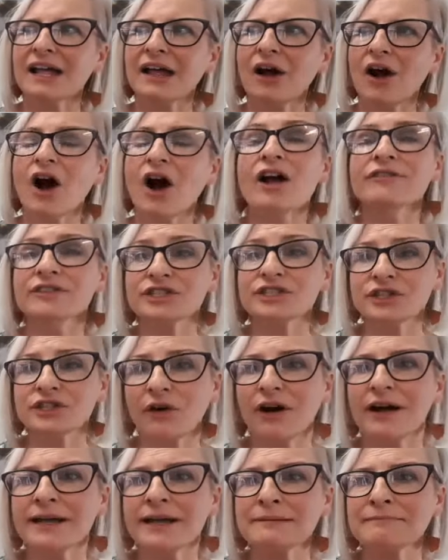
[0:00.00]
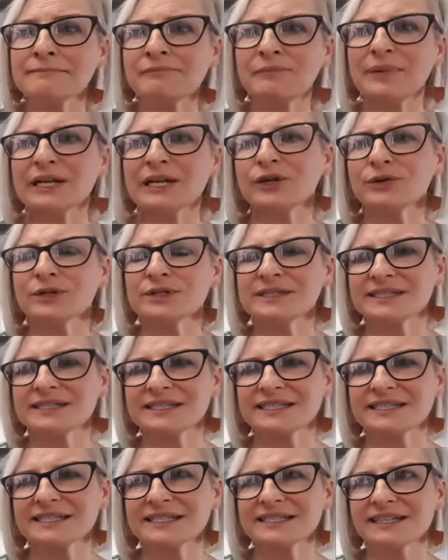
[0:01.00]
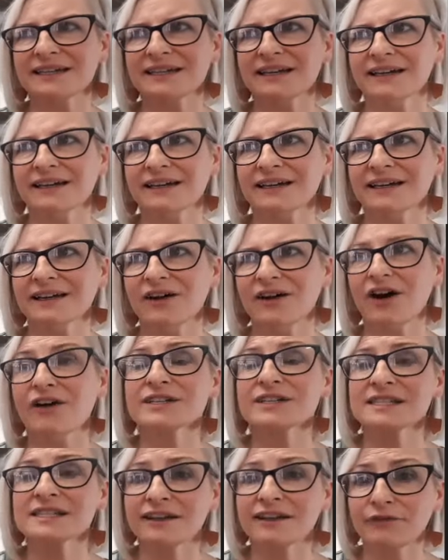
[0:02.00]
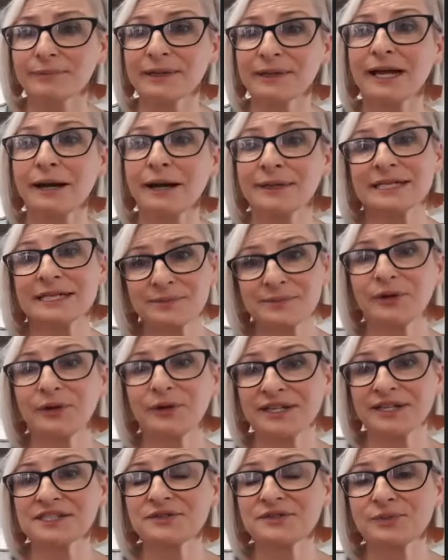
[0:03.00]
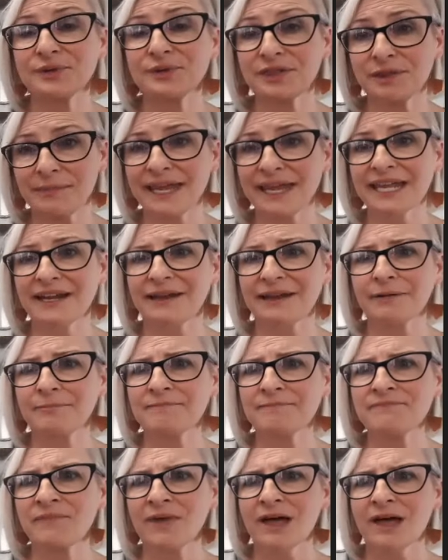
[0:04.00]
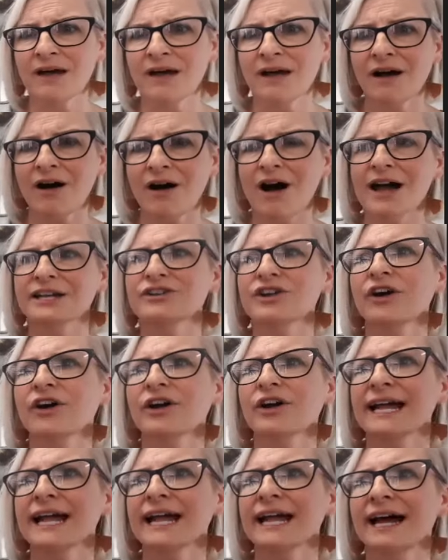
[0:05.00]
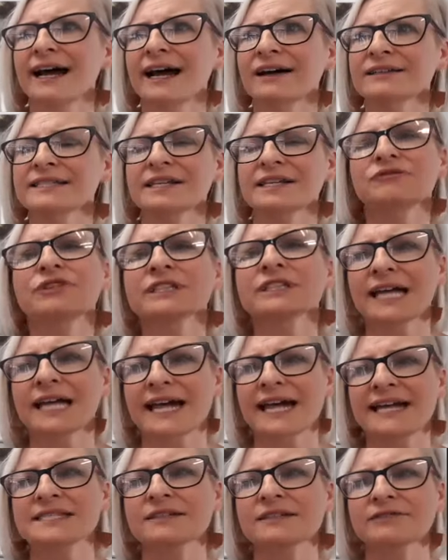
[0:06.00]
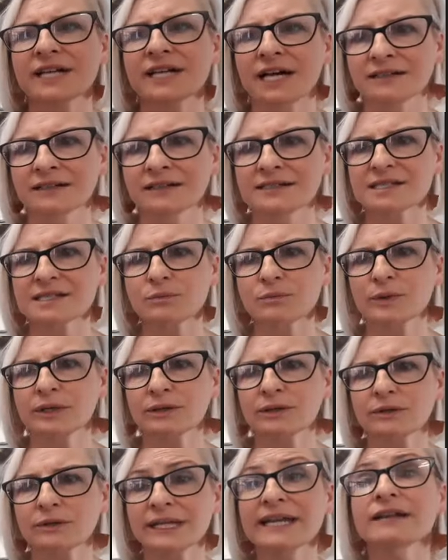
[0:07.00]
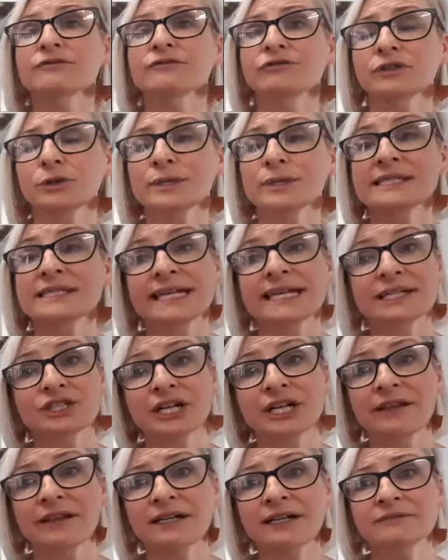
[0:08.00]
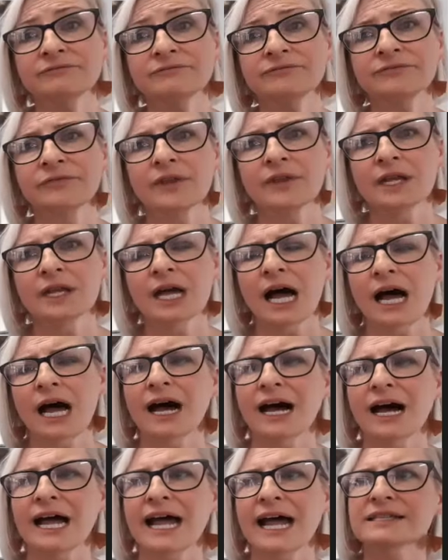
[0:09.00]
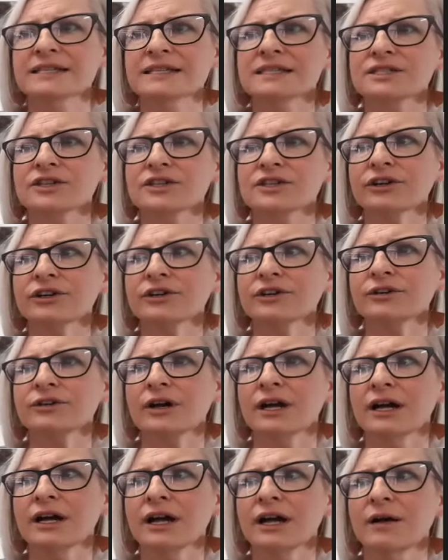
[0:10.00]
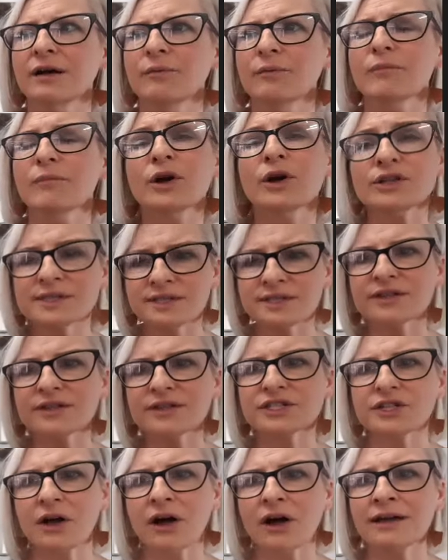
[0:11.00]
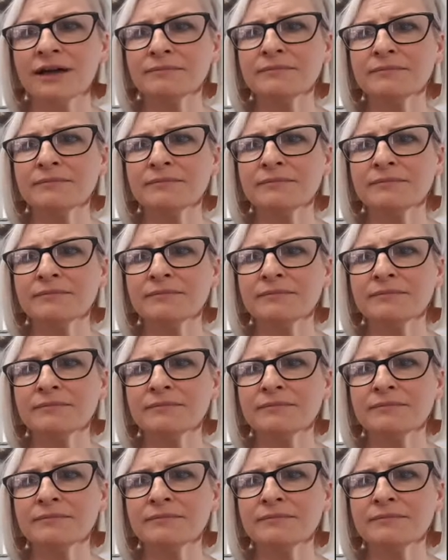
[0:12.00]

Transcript: Over time, because obviously I've become experienced with the medium, I know how different layers of colours will influence each other. And so most of the time,